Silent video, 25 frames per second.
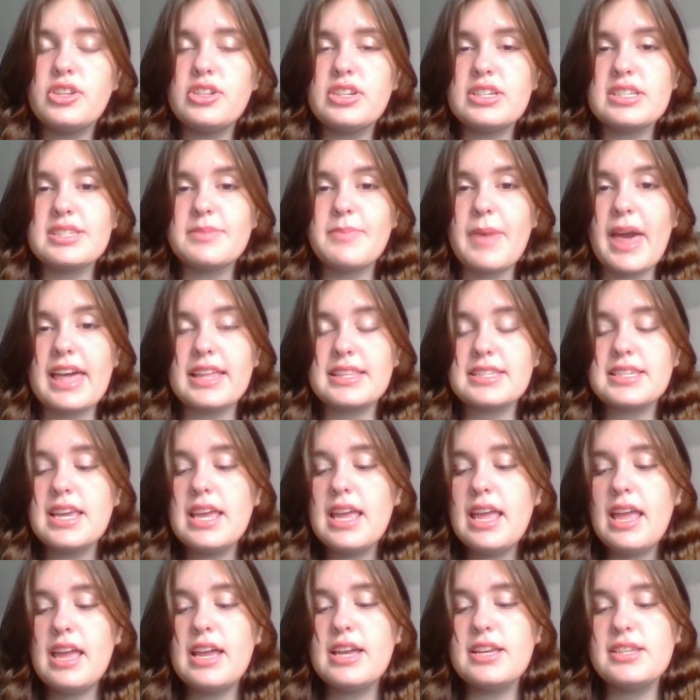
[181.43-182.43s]
expect.
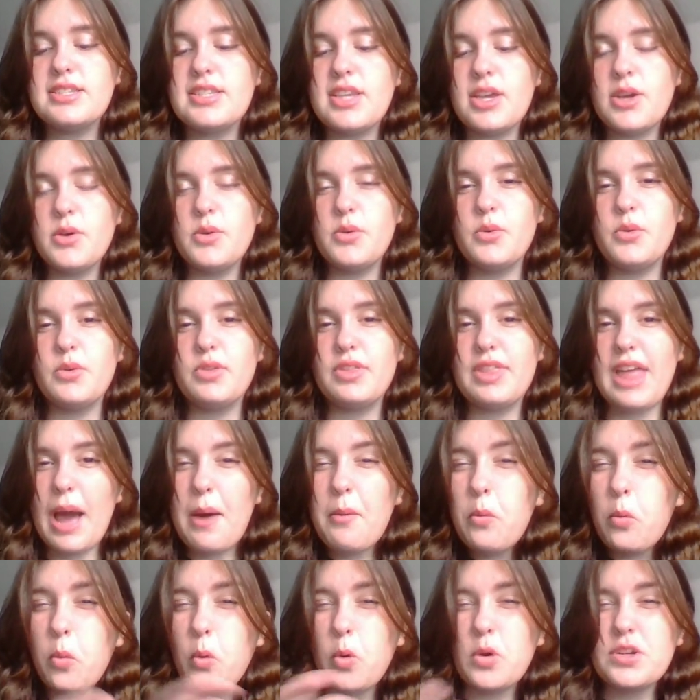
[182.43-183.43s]
So
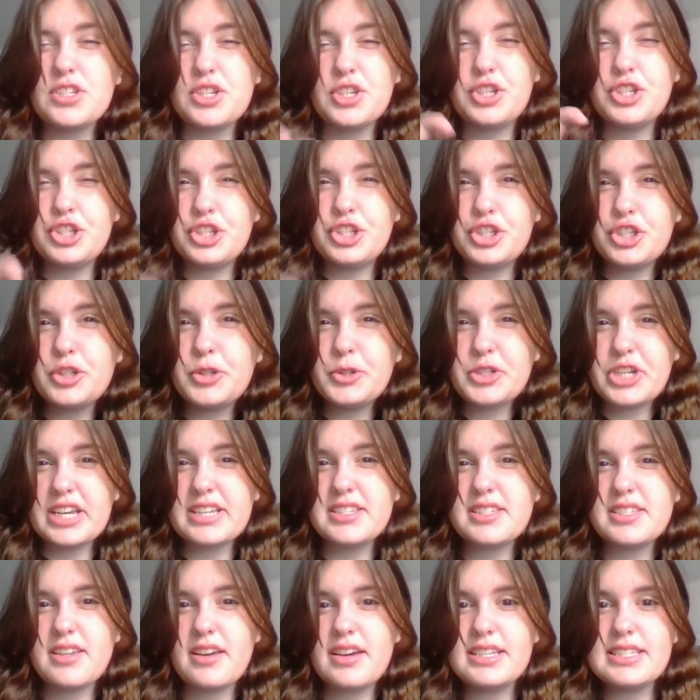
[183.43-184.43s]
that was a huge
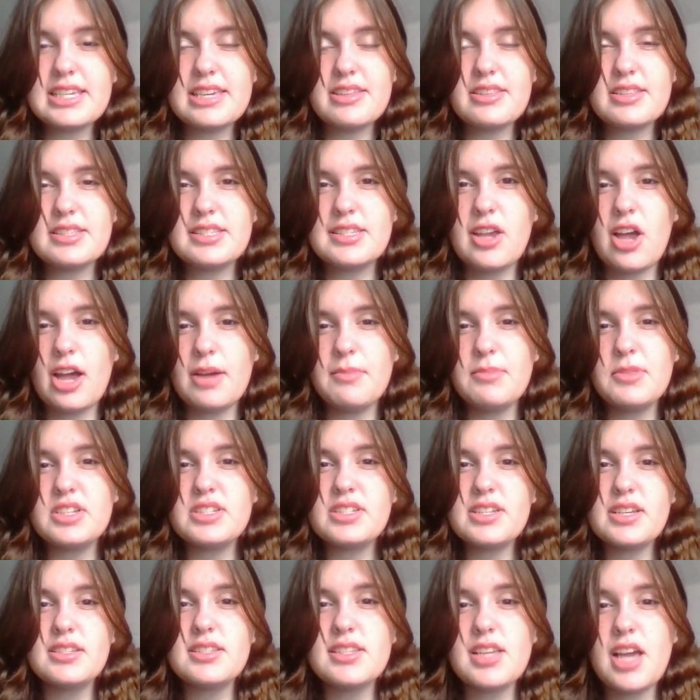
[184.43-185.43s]
anxiety at the time that
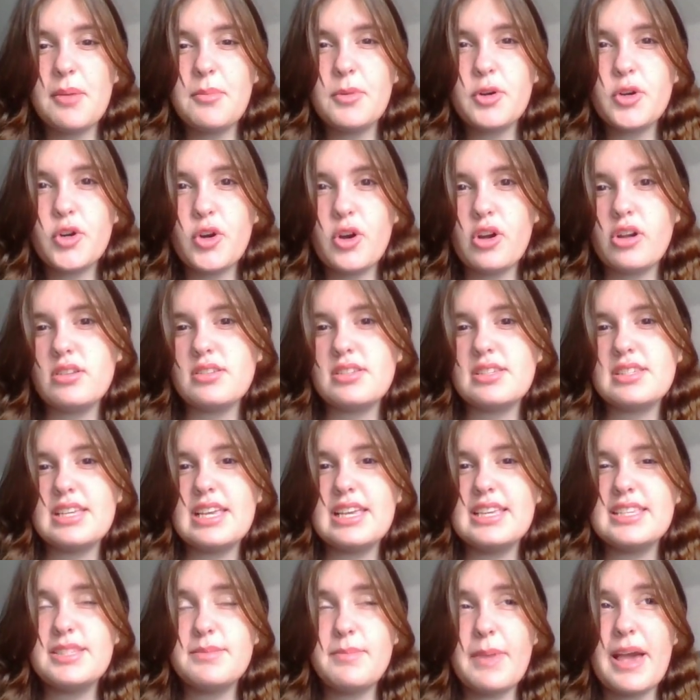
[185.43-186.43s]
does come across,
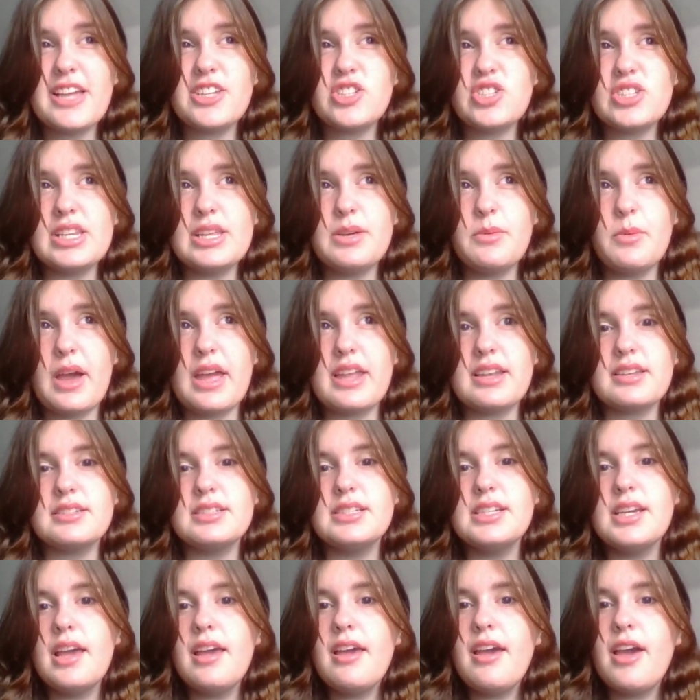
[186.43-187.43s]
especially when
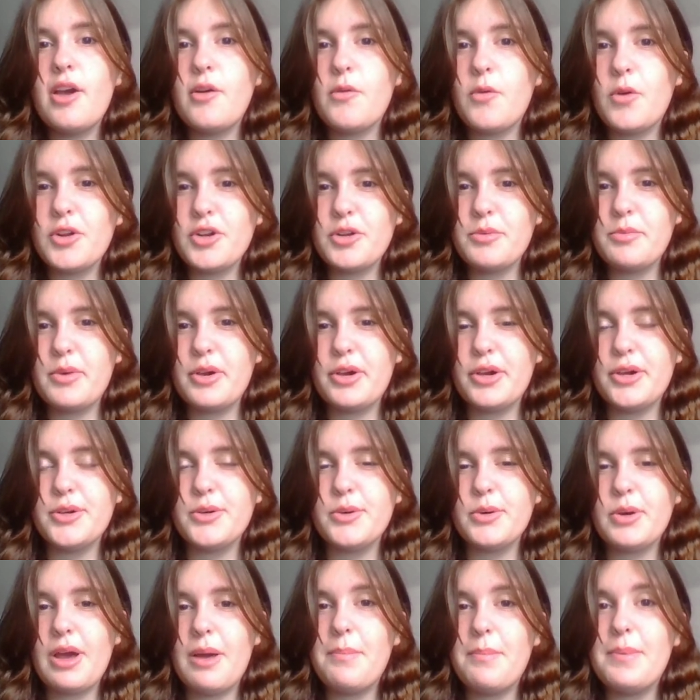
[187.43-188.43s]

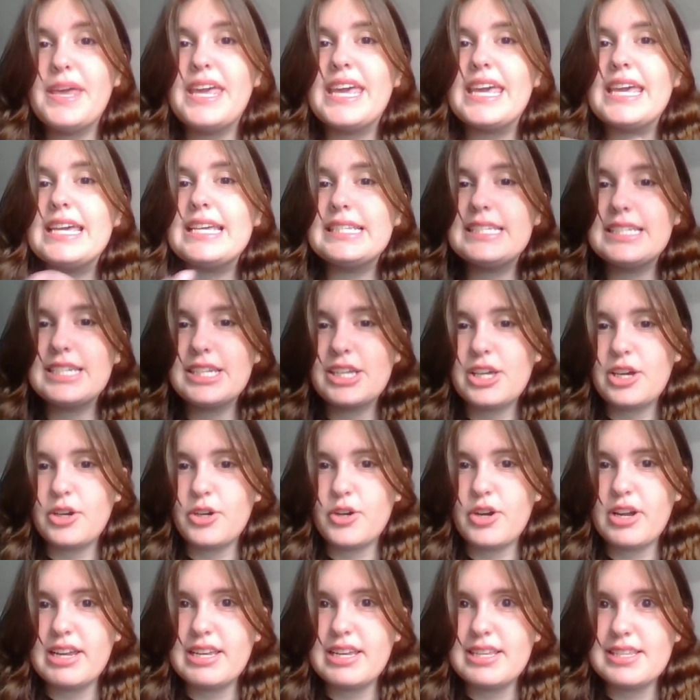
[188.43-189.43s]
Geronimo appears to go
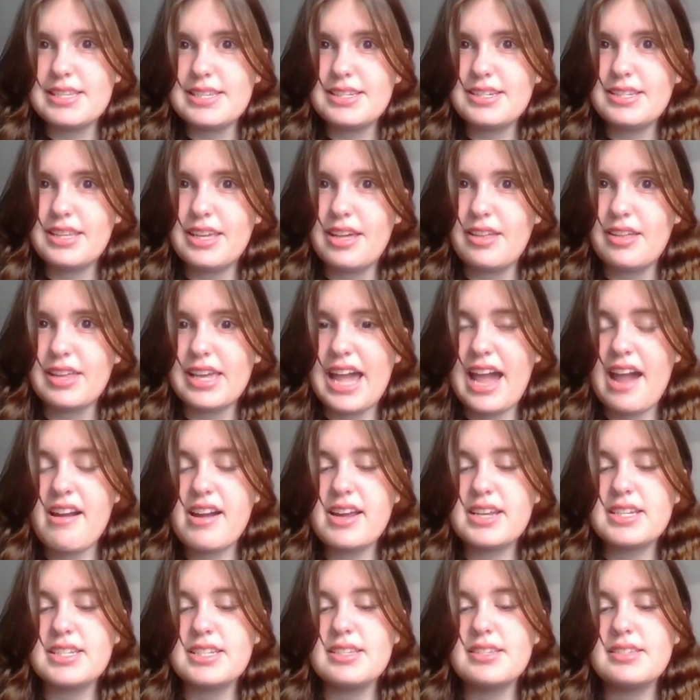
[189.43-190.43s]
crazy to the other
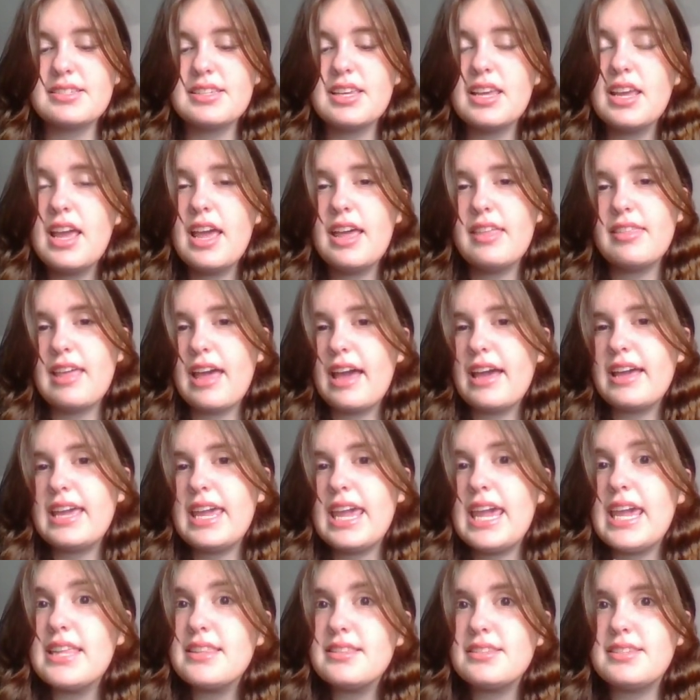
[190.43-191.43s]
characters. Their
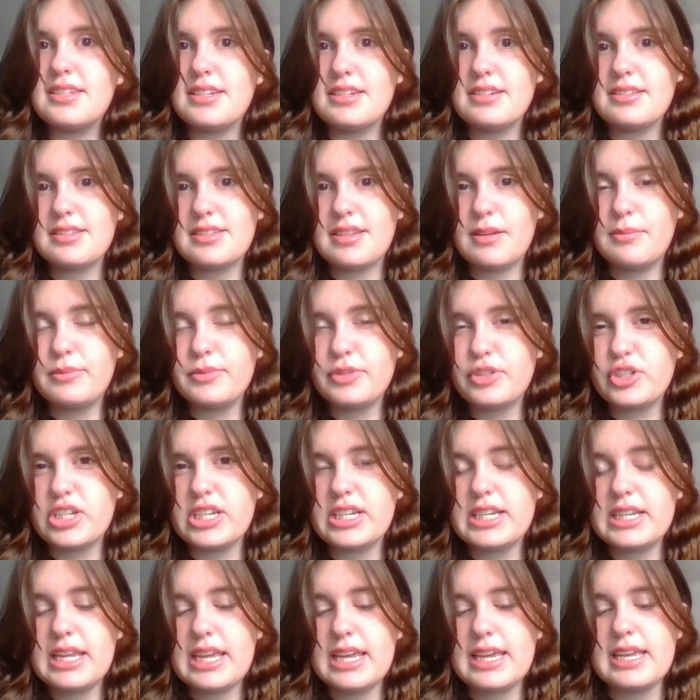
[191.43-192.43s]
instant
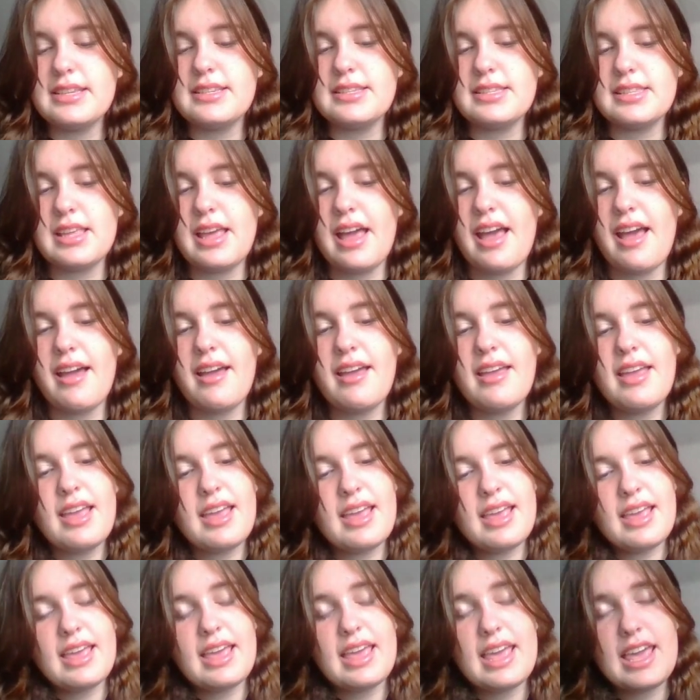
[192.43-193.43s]
assumption is that
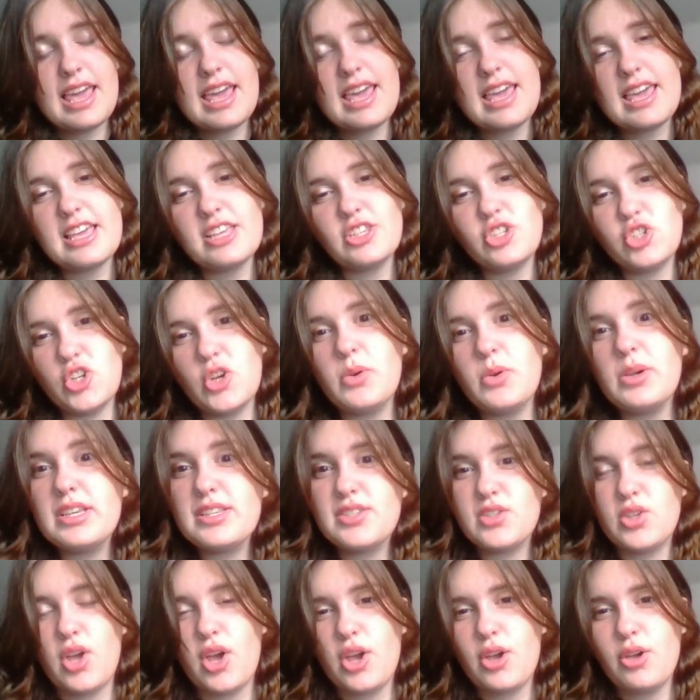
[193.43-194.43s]
he is doing
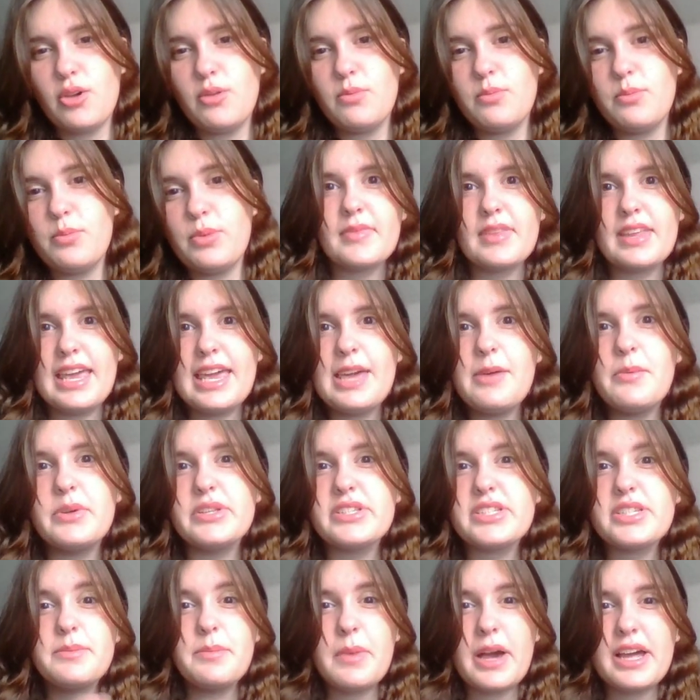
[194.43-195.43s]
so because he
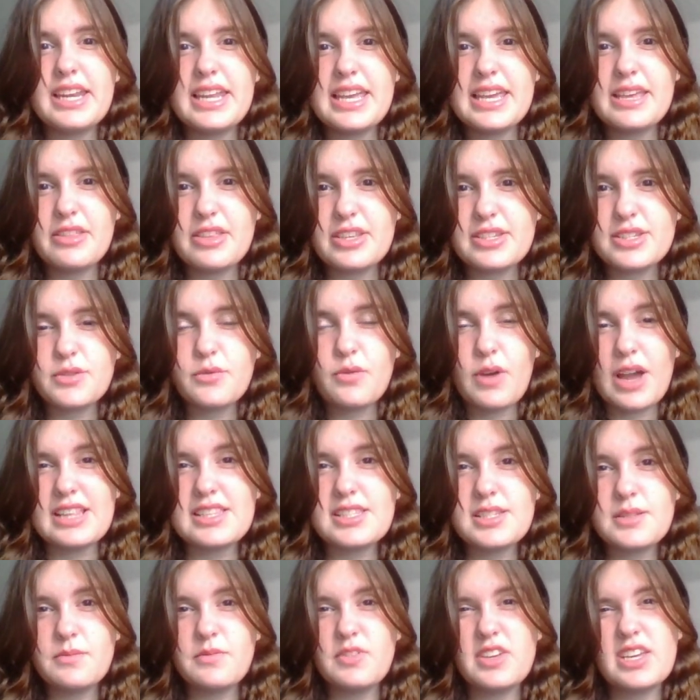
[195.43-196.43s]
wants the money that's a
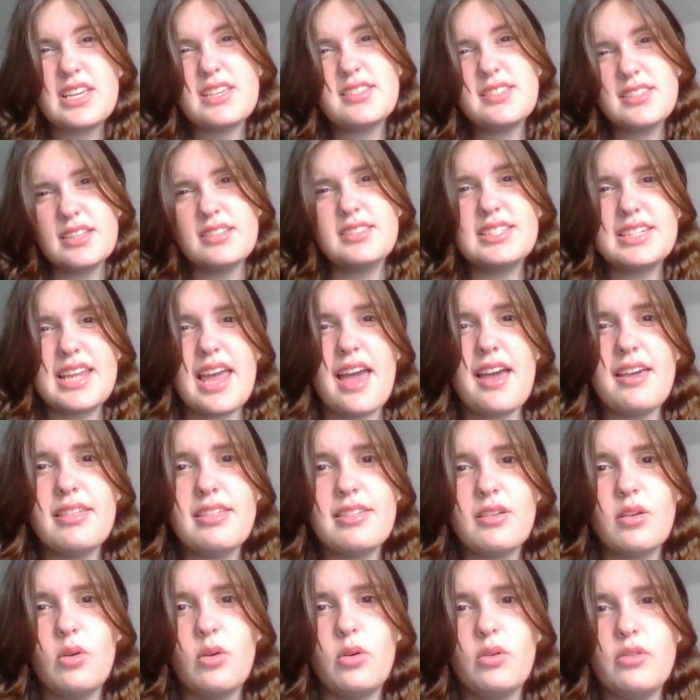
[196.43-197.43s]
ransom for his son's
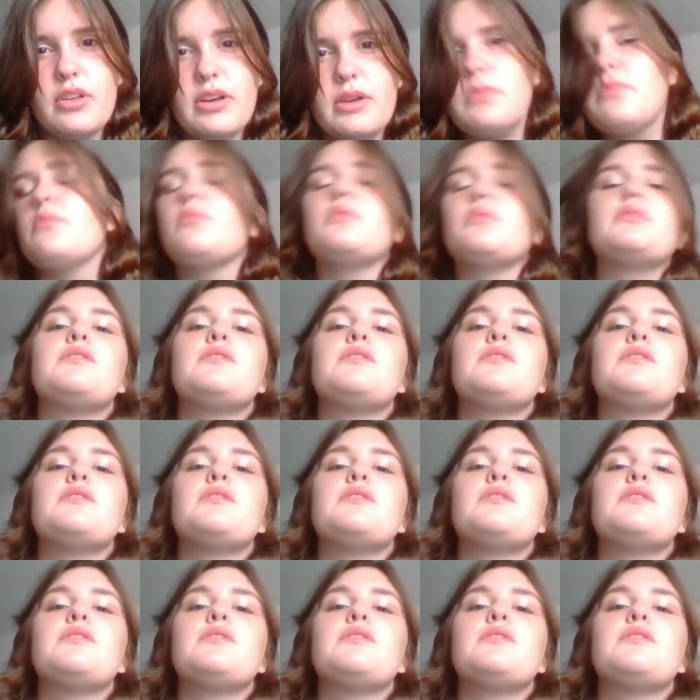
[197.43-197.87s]
death, or that was